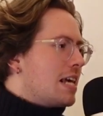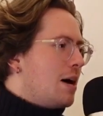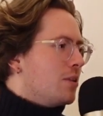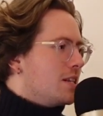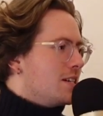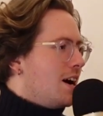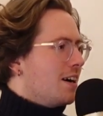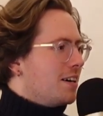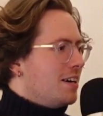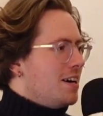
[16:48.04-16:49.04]
Howard the Duck.
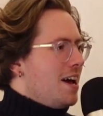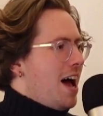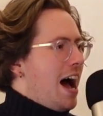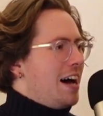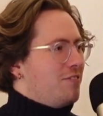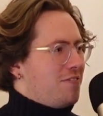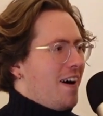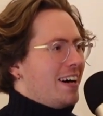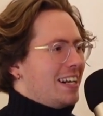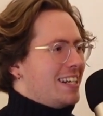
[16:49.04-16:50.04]
And
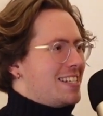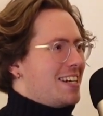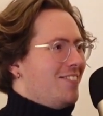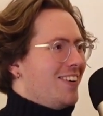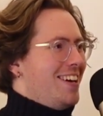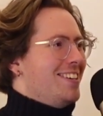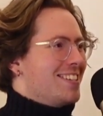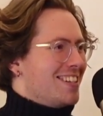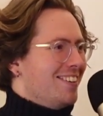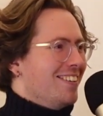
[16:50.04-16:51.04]
finally someone has
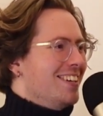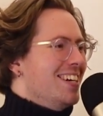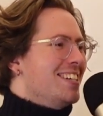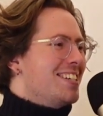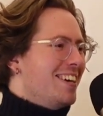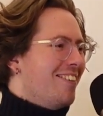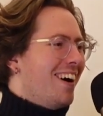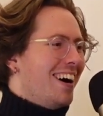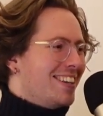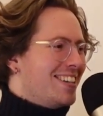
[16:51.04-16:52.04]
thought, do you know what,
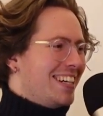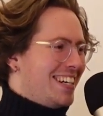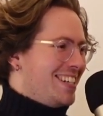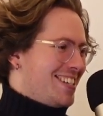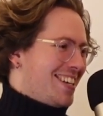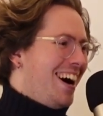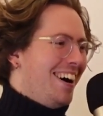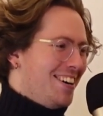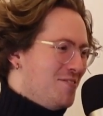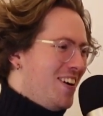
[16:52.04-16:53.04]
I think it's
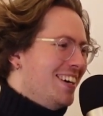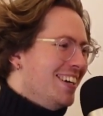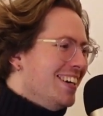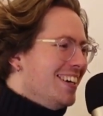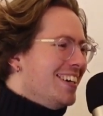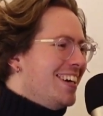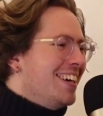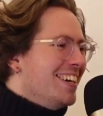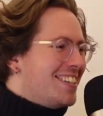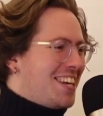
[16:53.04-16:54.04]
time
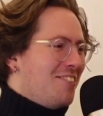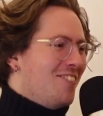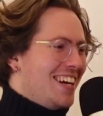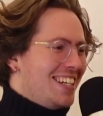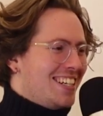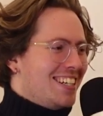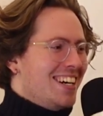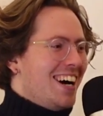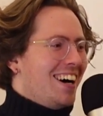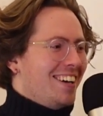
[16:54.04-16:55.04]
to make
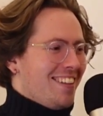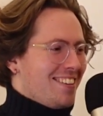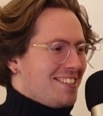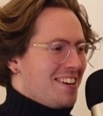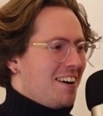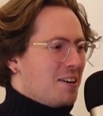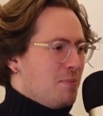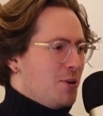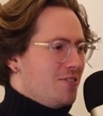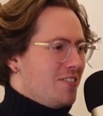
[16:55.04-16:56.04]
another duck
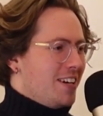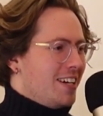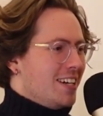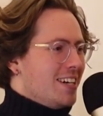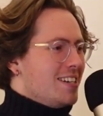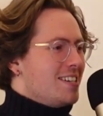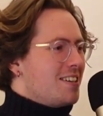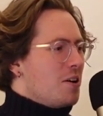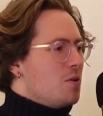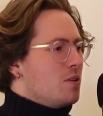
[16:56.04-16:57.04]
movie.
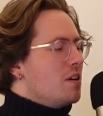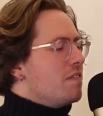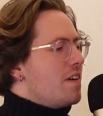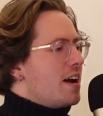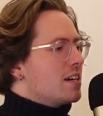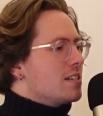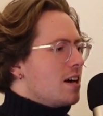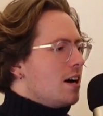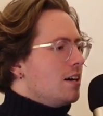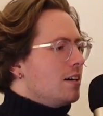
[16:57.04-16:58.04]
So the effects
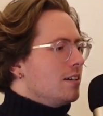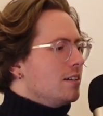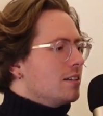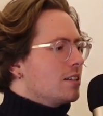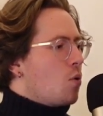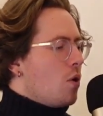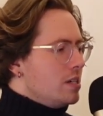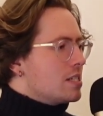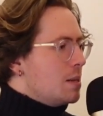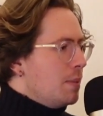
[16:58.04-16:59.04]
are quite
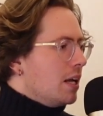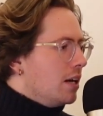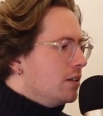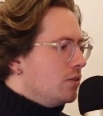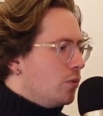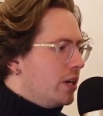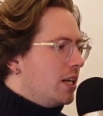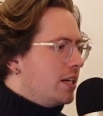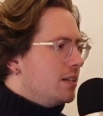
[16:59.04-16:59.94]
similar, really.